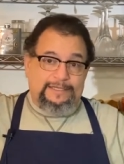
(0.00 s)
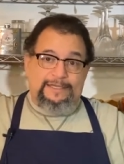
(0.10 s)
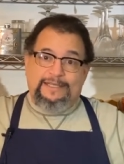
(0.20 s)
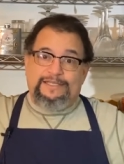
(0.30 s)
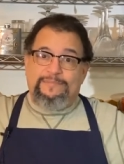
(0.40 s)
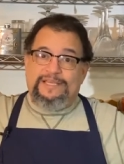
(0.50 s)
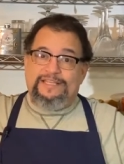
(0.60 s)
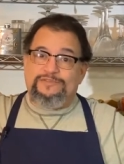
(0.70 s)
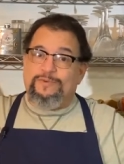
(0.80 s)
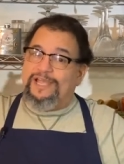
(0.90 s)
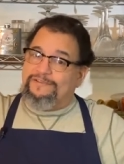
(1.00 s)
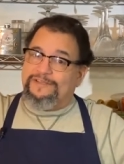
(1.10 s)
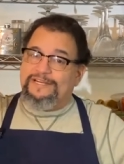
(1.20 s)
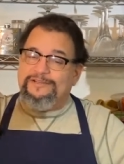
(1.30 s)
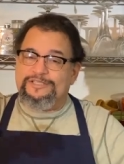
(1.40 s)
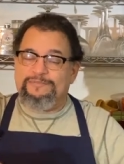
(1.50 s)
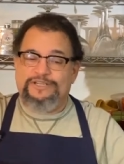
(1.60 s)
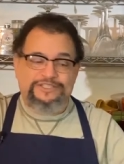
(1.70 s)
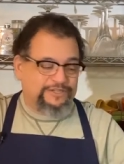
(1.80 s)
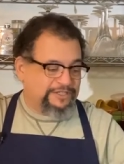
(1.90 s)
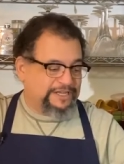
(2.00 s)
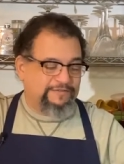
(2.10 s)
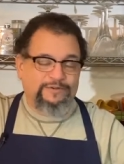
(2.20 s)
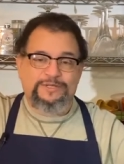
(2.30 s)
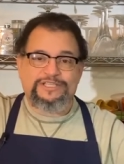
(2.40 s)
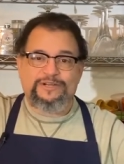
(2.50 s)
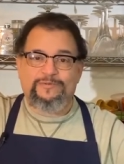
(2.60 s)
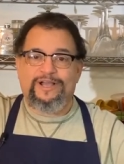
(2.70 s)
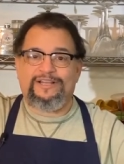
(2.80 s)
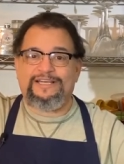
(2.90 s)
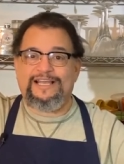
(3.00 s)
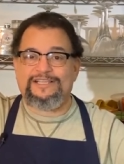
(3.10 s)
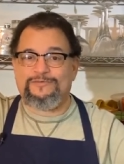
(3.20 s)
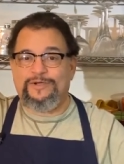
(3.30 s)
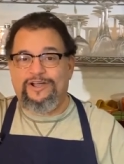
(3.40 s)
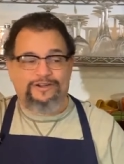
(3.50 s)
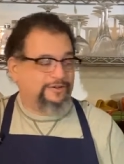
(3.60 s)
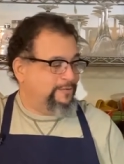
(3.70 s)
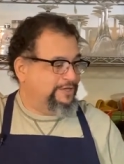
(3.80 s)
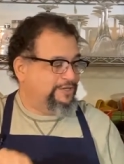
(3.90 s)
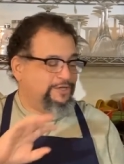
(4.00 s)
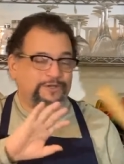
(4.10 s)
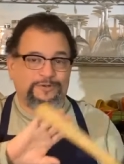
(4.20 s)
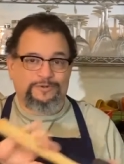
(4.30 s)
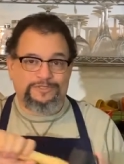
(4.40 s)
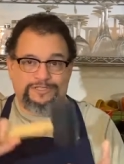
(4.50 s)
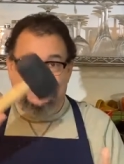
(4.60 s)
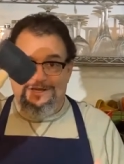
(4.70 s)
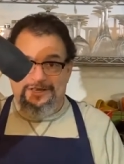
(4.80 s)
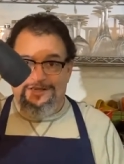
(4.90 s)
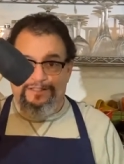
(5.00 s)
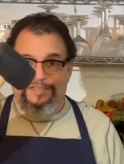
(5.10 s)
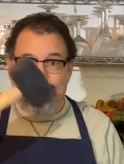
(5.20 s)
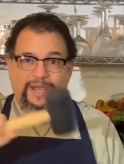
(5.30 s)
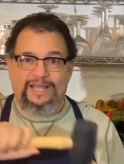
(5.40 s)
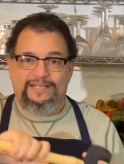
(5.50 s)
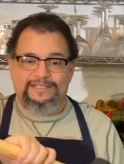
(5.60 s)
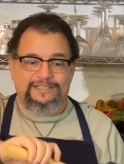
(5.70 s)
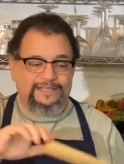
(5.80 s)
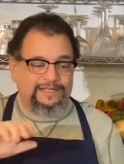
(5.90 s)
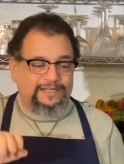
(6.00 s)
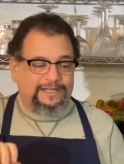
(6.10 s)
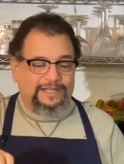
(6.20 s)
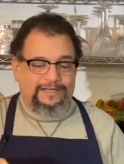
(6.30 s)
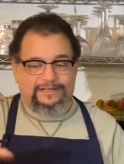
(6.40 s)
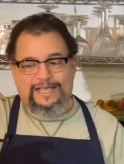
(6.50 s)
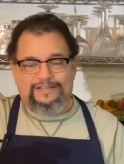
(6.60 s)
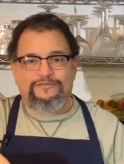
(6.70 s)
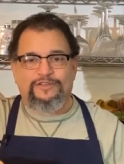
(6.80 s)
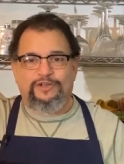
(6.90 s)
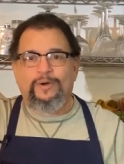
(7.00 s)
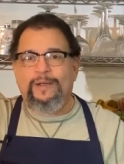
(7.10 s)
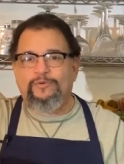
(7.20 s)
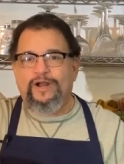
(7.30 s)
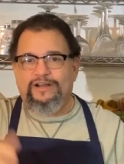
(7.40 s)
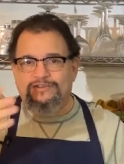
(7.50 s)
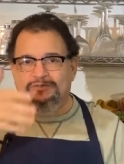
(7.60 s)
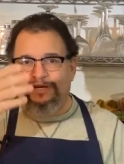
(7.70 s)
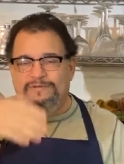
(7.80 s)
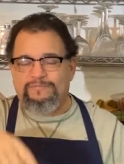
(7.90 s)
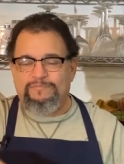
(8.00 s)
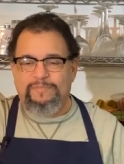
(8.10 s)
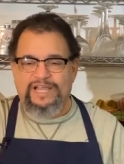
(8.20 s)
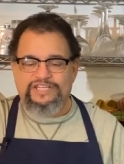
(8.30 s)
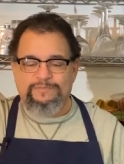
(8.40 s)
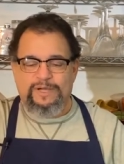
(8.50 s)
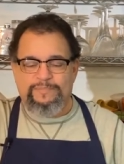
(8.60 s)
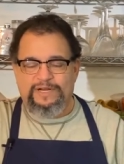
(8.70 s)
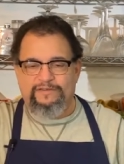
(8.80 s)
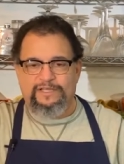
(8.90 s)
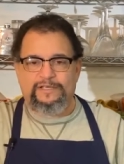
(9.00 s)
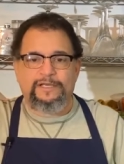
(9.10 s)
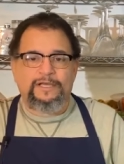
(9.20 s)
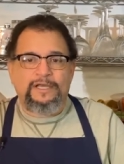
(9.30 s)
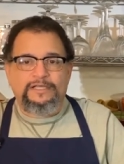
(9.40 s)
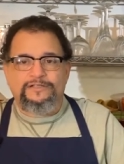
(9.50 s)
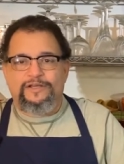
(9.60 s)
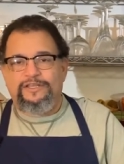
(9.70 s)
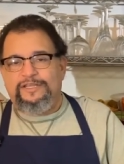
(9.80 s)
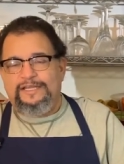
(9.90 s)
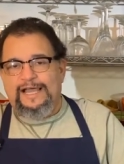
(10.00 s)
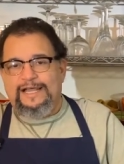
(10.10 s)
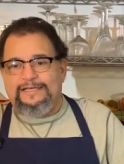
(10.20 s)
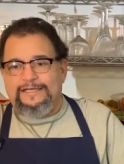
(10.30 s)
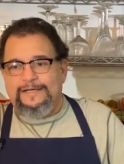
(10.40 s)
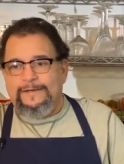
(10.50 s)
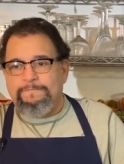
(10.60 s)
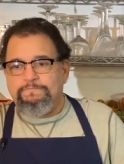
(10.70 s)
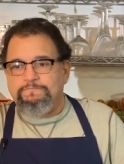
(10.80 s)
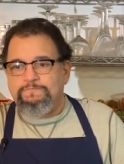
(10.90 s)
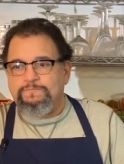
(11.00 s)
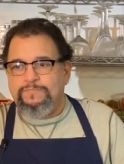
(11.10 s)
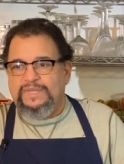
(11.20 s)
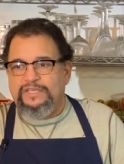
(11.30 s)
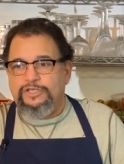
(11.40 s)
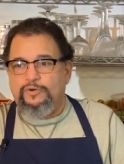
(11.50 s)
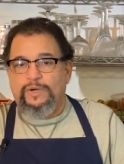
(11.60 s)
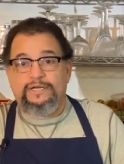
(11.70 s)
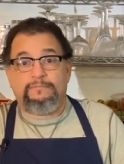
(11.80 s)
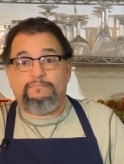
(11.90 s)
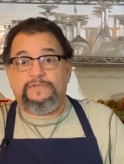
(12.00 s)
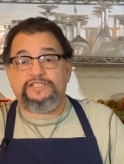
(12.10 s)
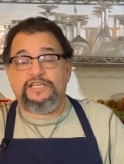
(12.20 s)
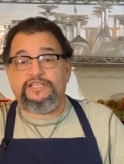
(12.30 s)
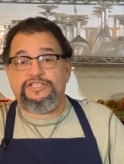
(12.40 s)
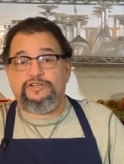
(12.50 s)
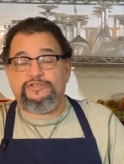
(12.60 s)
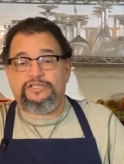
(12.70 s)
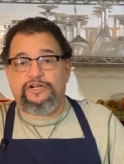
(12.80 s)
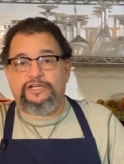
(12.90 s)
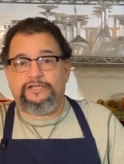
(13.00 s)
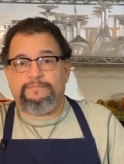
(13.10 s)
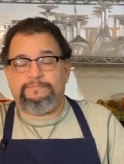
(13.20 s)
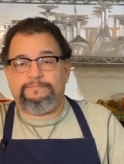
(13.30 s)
you didn't get to be this way if you didn't do some desserts every once in a while. And yes, we are going to use the mallet, and yeah, it's for the graham crackers. We're gonna mash them up and everything. So other than that, you know what? Let's get this show started.